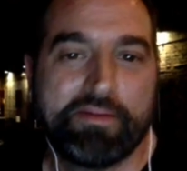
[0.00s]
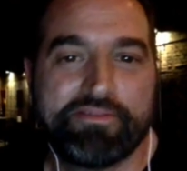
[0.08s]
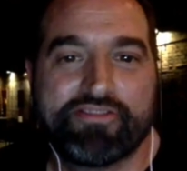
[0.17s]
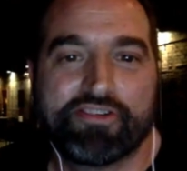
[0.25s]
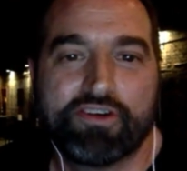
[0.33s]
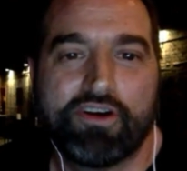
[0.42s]
up
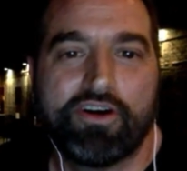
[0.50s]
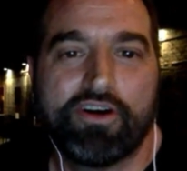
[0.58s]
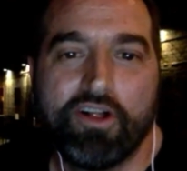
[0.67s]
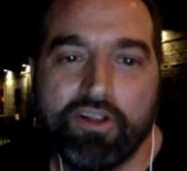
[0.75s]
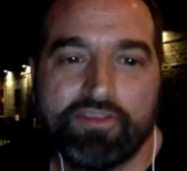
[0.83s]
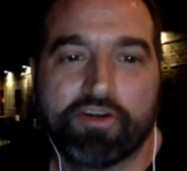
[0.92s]
for
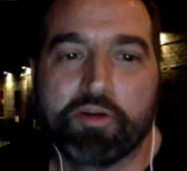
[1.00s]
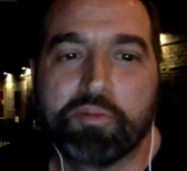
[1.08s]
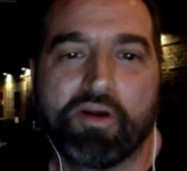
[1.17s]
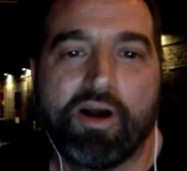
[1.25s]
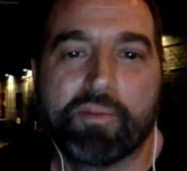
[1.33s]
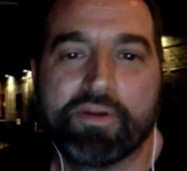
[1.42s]
all of our
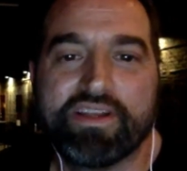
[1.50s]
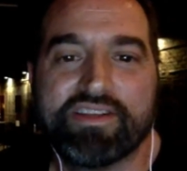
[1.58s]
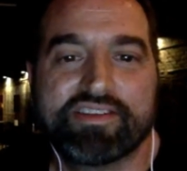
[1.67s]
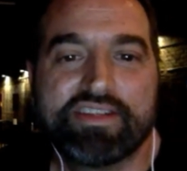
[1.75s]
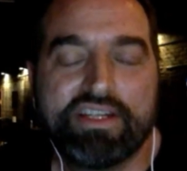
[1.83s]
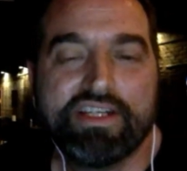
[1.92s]

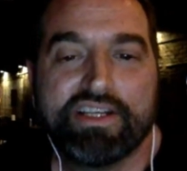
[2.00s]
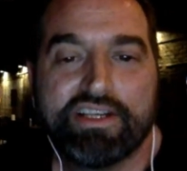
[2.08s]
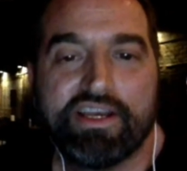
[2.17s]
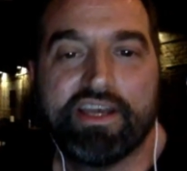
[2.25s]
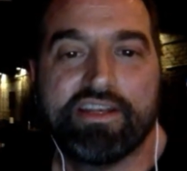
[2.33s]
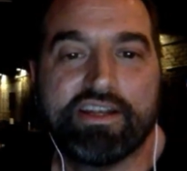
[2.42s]
properties.
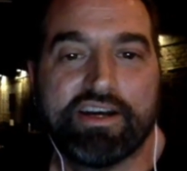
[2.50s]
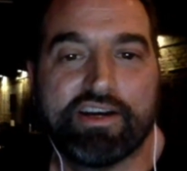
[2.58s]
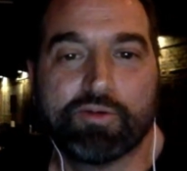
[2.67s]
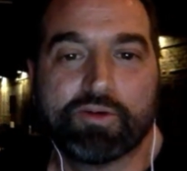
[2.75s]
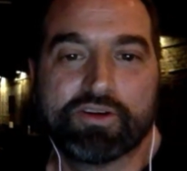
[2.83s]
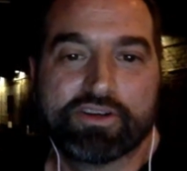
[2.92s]
And
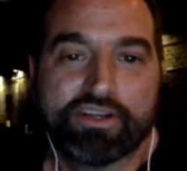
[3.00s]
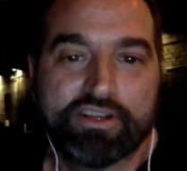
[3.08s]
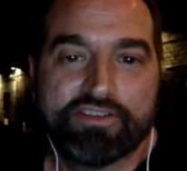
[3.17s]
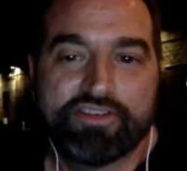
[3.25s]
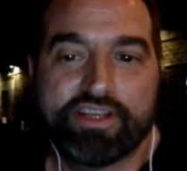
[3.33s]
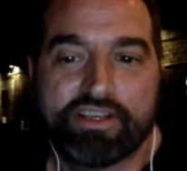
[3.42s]
uh, we're going
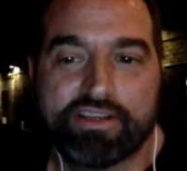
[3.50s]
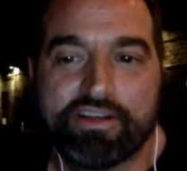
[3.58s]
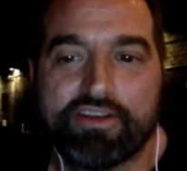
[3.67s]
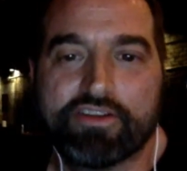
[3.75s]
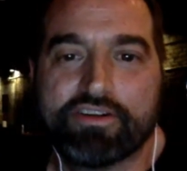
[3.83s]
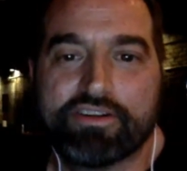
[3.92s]
to take
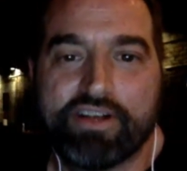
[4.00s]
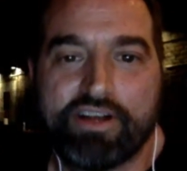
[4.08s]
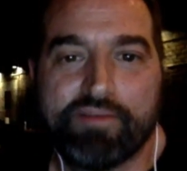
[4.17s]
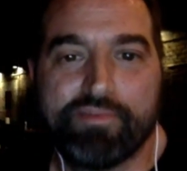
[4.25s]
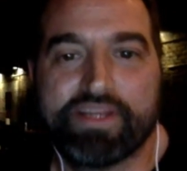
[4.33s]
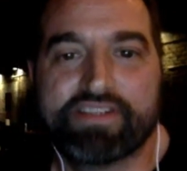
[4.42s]
another
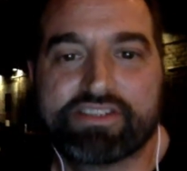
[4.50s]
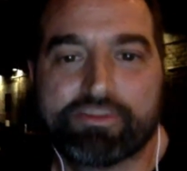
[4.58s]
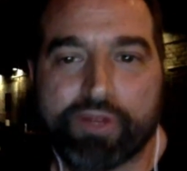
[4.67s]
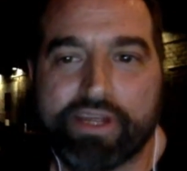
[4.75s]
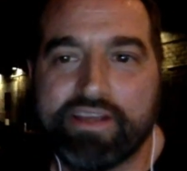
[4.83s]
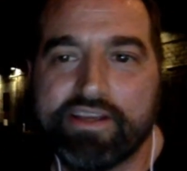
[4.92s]
uh, big
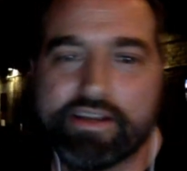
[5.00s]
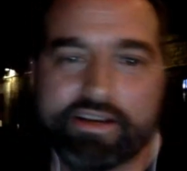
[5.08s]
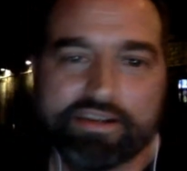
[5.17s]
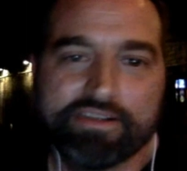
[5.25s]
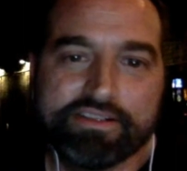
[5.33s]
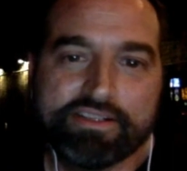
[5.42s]
swing
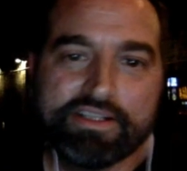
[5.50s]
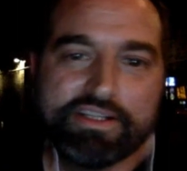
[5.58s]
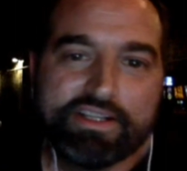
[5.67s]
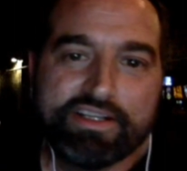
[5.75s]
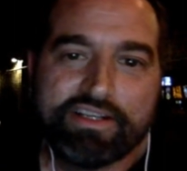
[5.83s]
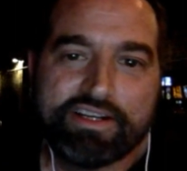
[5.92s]
here
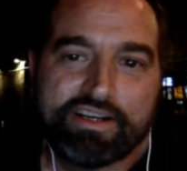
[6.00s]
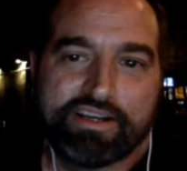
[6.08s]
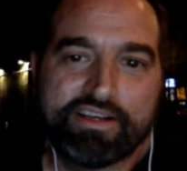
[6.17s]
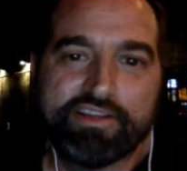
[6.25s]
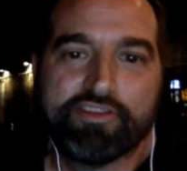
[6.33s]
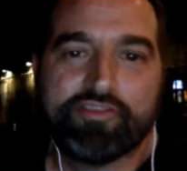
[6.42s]

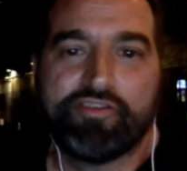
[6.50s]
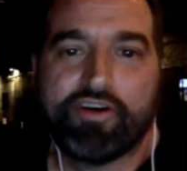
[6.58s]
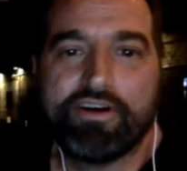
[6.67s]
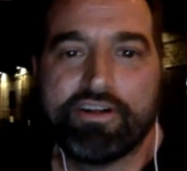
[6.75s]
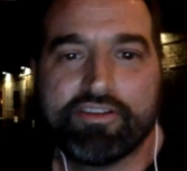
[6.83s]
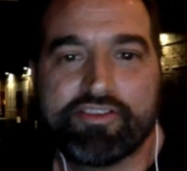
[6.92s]
uh, in the
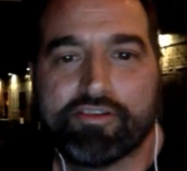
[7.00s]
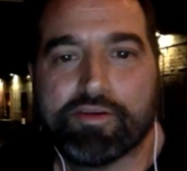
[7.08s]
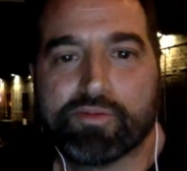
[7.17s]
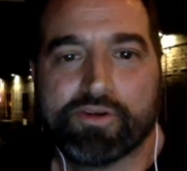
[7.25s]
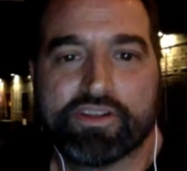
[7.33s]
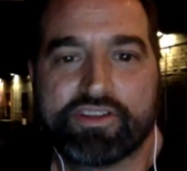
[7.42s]
fall. So
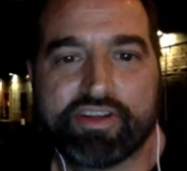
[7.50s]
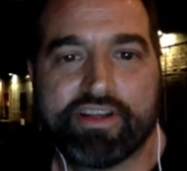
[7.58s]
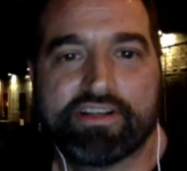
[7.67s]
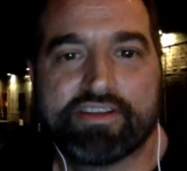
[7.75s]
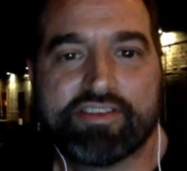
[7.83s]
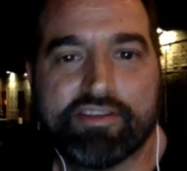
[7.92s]
I'm real
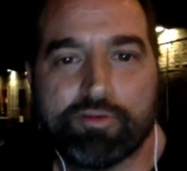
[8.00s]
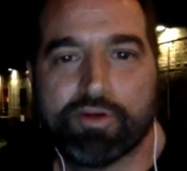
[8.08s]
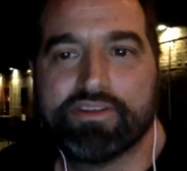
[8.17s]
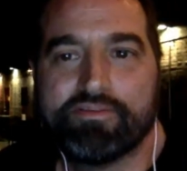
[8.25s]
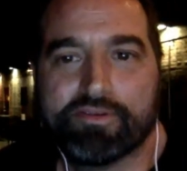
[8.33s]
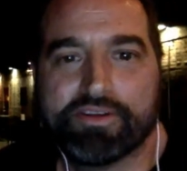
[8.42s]
excited to see
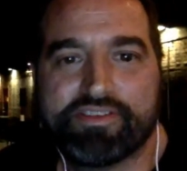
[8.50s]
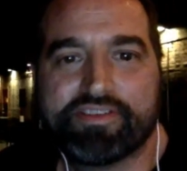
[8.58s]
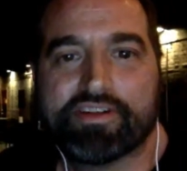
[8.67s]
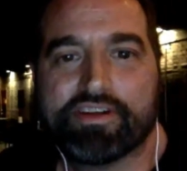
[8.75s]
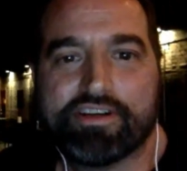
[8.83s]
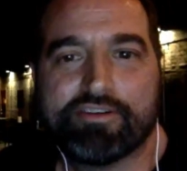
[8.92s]
what,
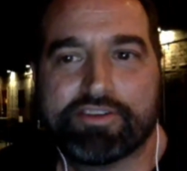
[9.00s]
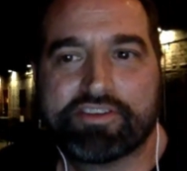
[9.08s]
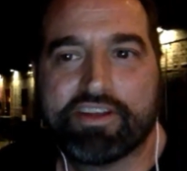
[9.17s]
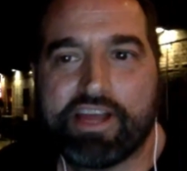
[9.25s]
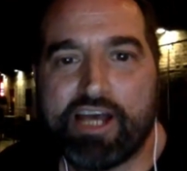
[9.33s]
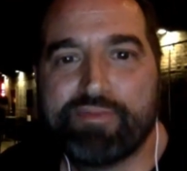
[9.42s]
what's, uh, what's
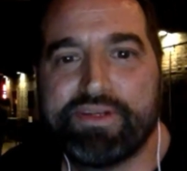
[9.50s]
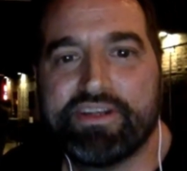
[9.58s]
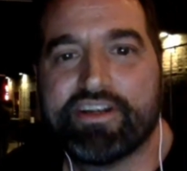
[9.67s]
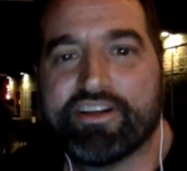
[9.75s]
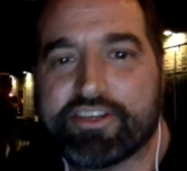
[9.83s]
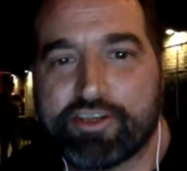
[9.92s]
going to happen
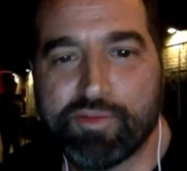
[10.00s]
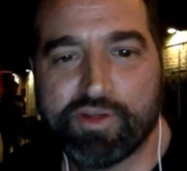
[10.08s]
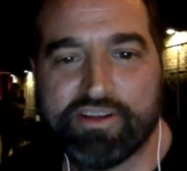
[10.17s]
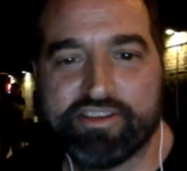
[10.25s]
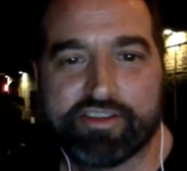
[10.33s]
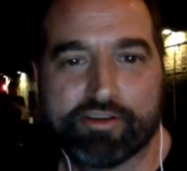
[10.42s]
and how the
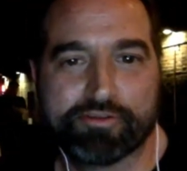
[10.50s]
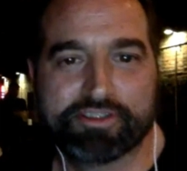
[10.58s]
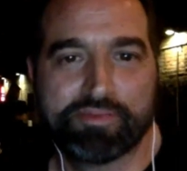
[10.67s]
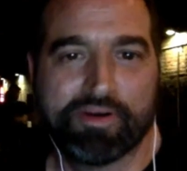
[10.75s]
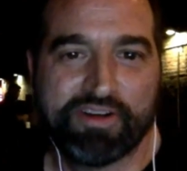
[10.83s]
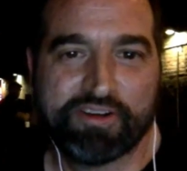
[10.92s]
community is going to
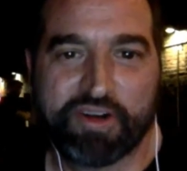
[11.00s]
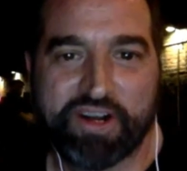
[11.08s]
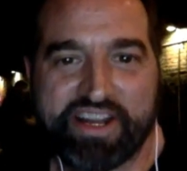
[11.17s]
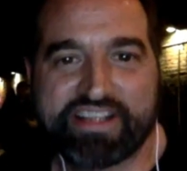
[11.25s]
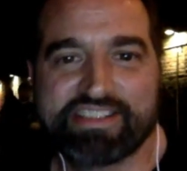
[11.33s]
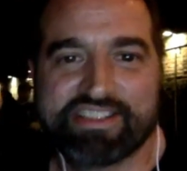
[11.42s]
respond to
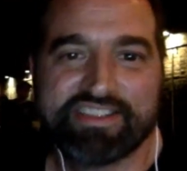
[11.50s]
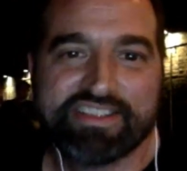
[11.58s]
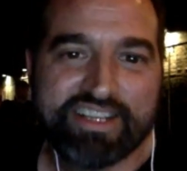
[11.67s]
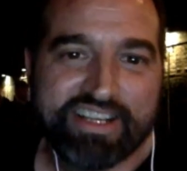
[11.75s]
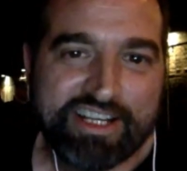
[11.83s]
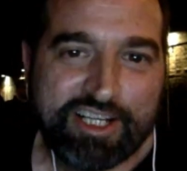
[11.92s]
our next
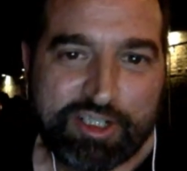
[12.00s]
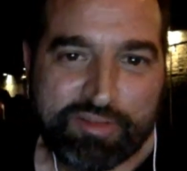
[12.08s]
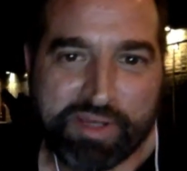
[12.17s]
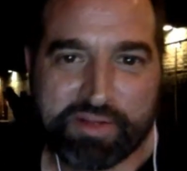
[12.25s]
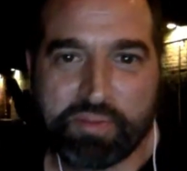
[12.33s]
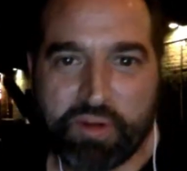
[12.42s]

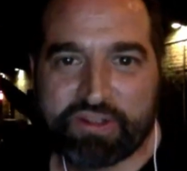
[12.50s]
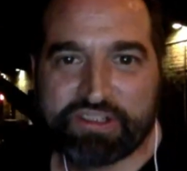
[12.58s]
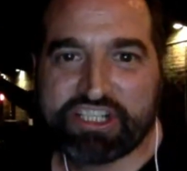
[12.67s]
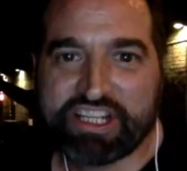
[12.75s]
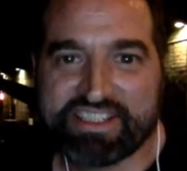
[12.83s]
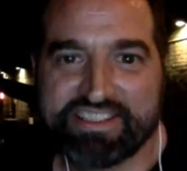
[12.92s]
big
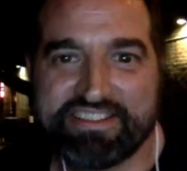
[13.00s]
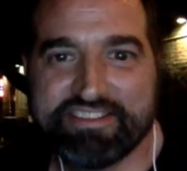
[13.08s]
project.